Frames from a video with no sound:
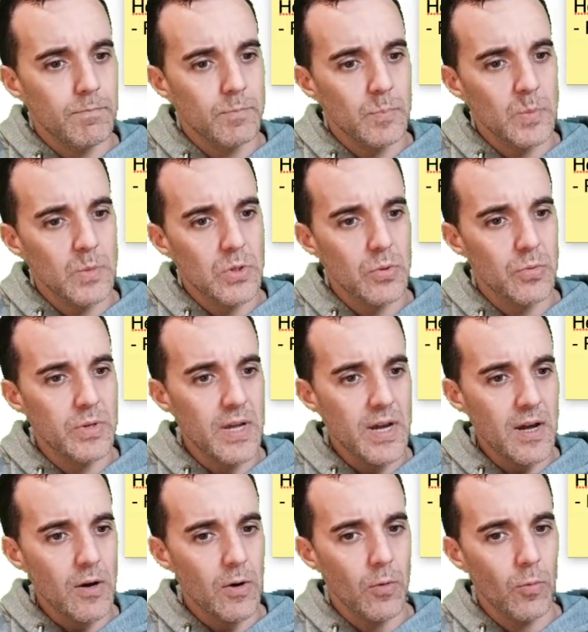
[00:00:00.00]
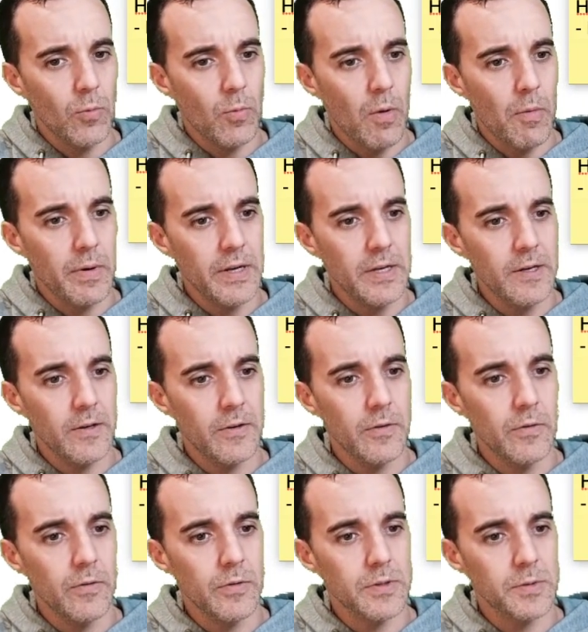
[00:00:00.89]
So now what we need to
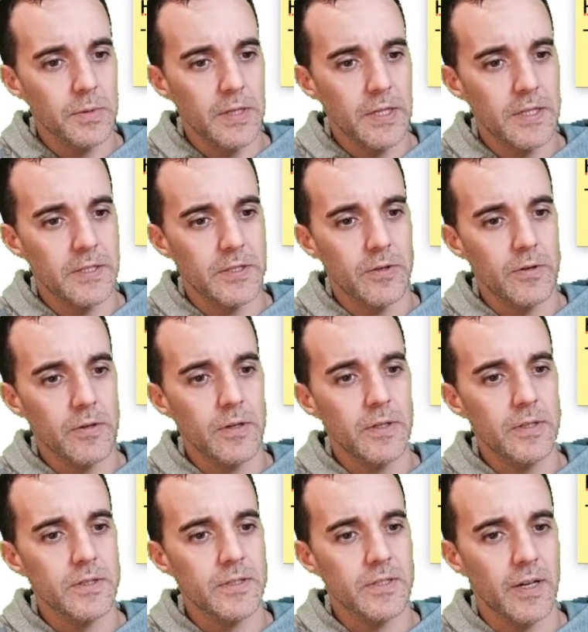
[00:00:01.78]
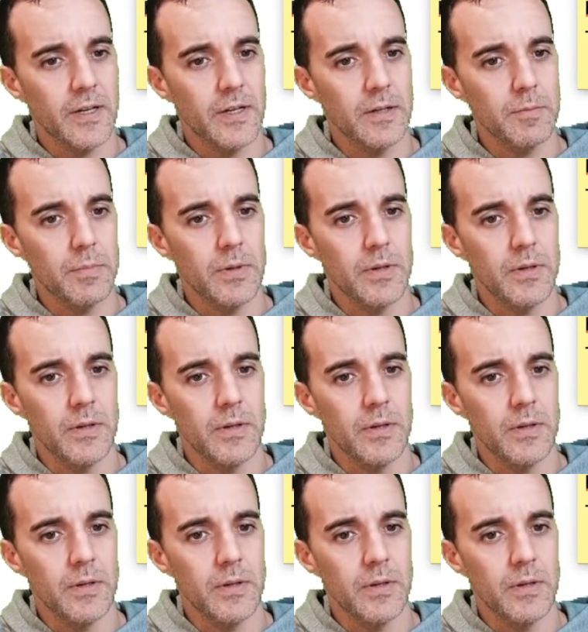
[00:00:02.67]
do is we need to turn on sign up,